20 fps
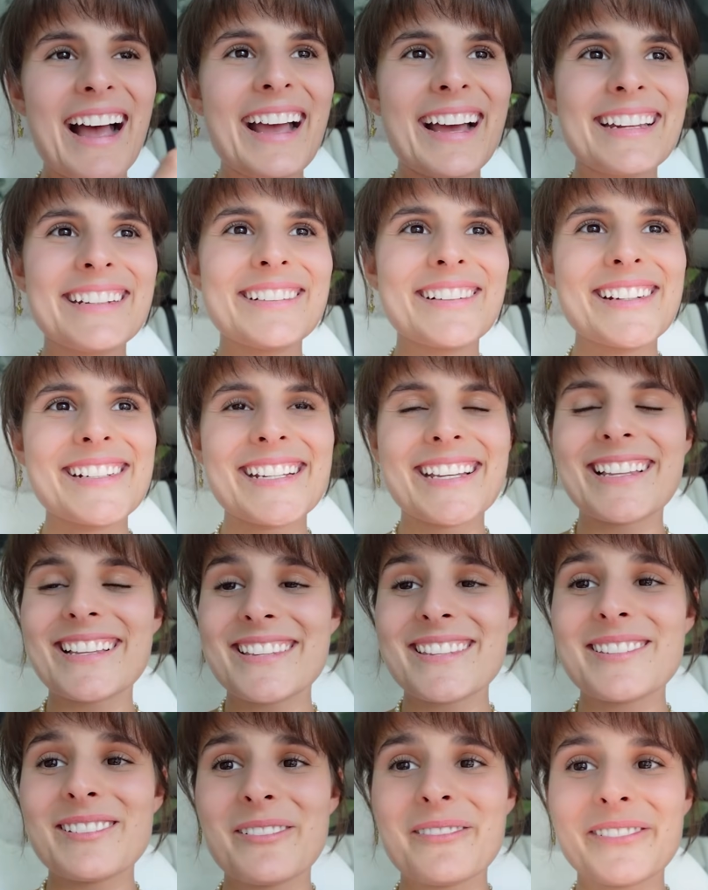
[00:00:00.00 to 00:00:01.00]
I have no idea,
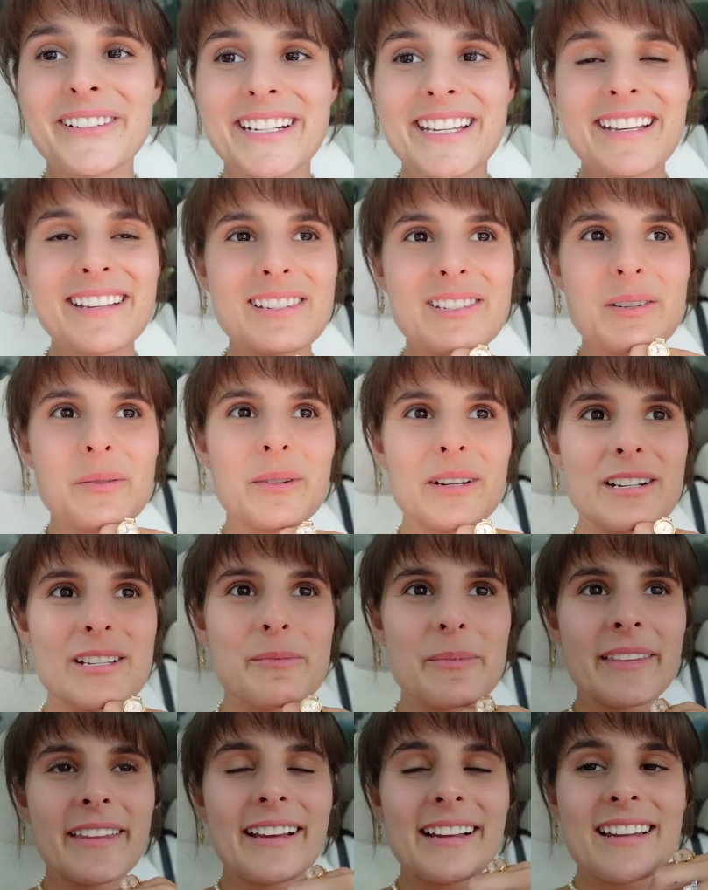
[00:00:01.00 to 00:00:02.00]
that's so funny. So we're gonna
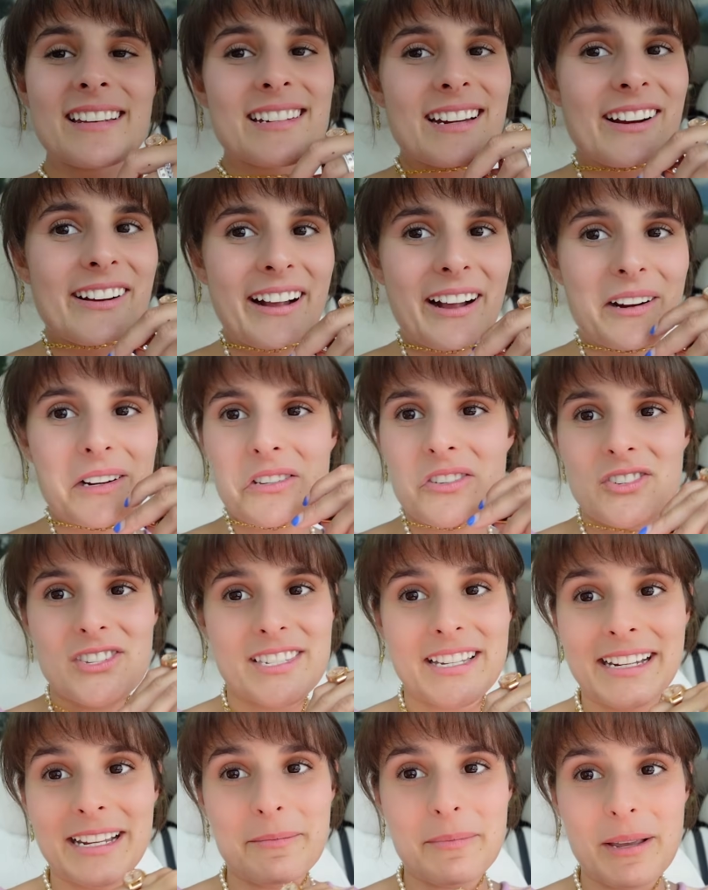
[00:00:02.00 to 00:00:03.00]
spend like an entire hour just
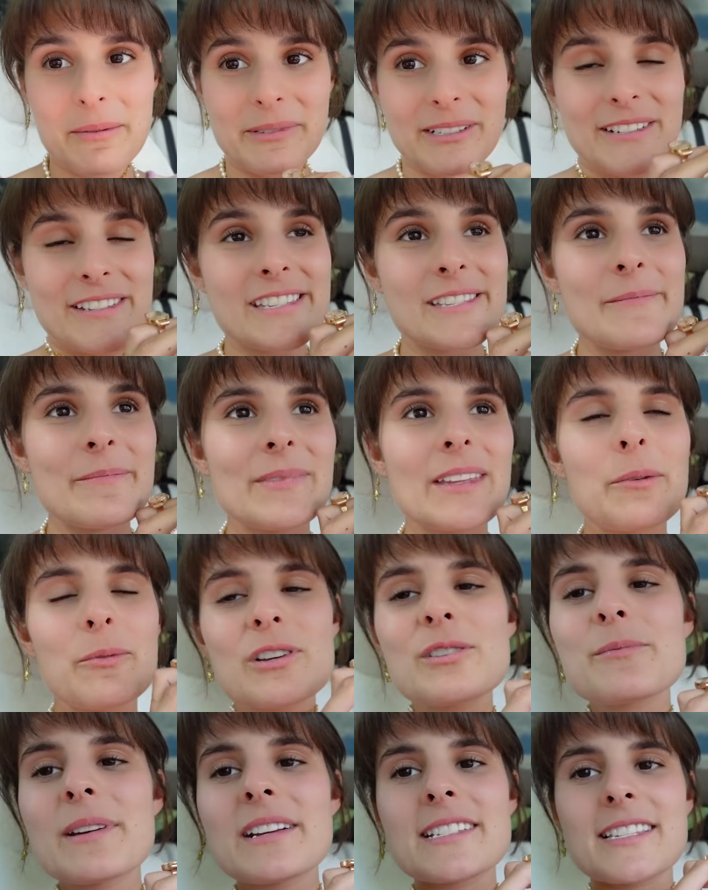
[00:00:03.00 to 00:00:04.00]
signing papers,
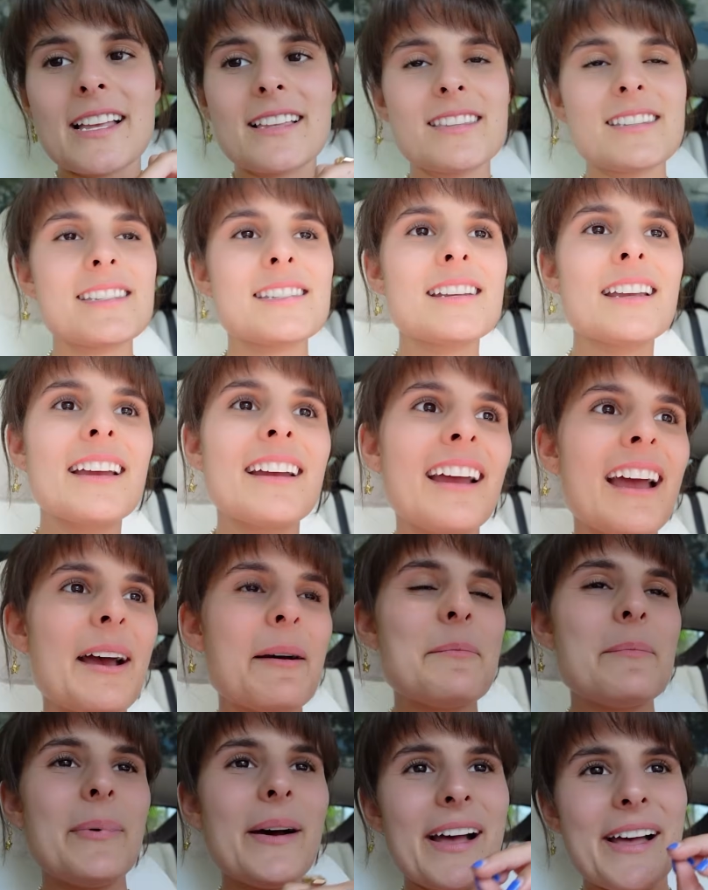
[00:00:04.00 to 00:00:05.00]
which makes sense.
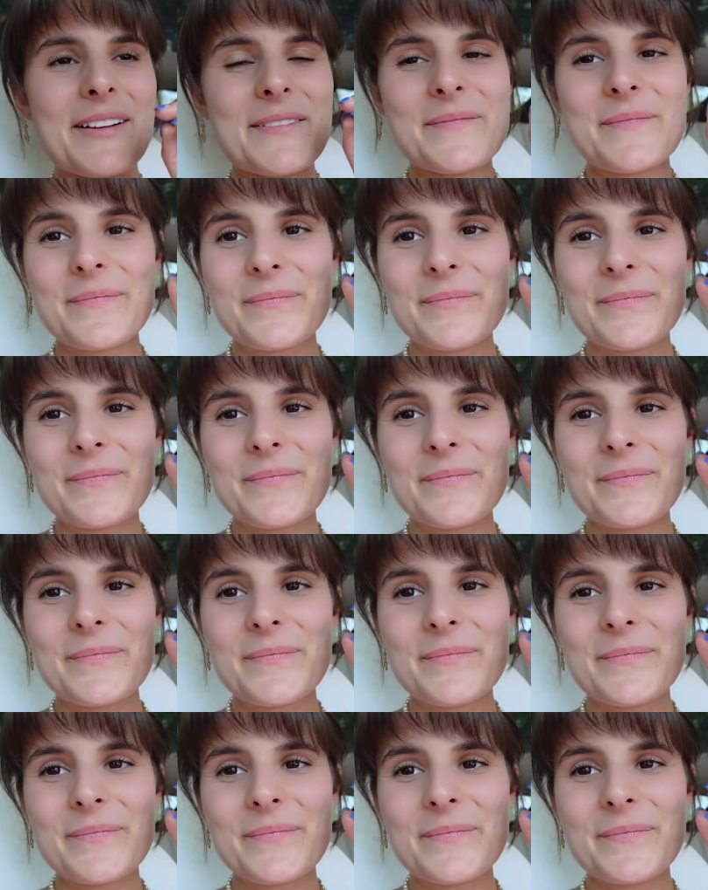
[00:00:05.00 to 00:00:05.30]
But